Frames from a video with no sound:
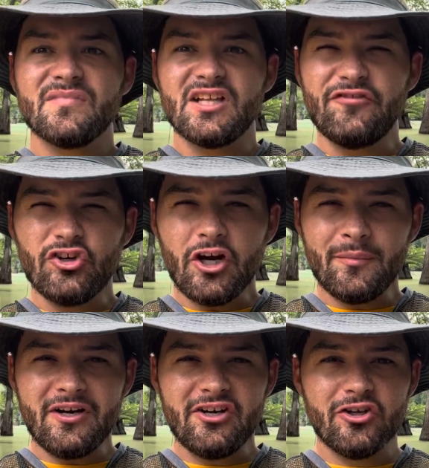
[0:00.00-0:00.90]
If you
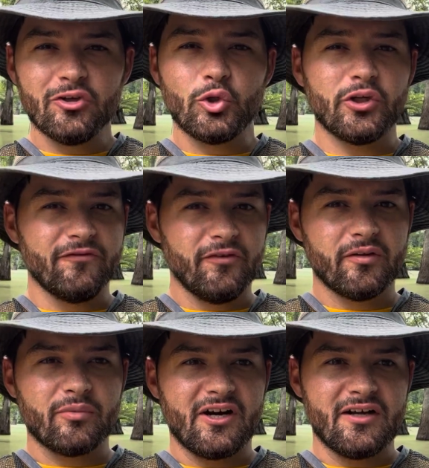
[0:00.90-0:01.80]
come out here looking for
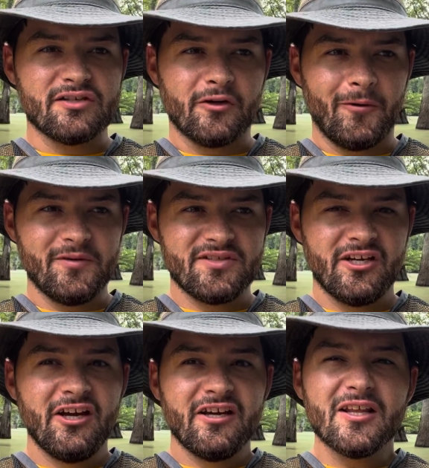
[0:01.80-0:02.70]
the bryozoans,
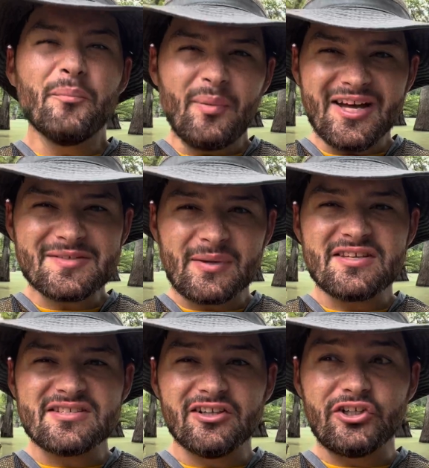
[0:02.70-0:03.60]
the best
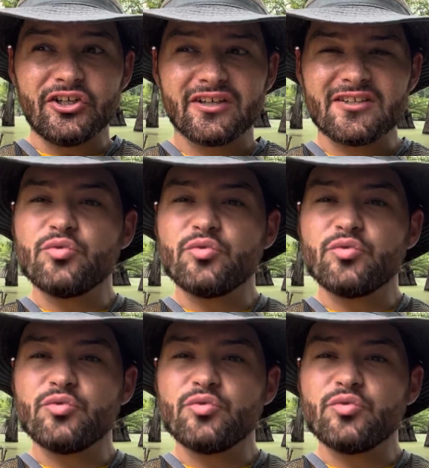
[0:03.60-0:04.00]
place to look is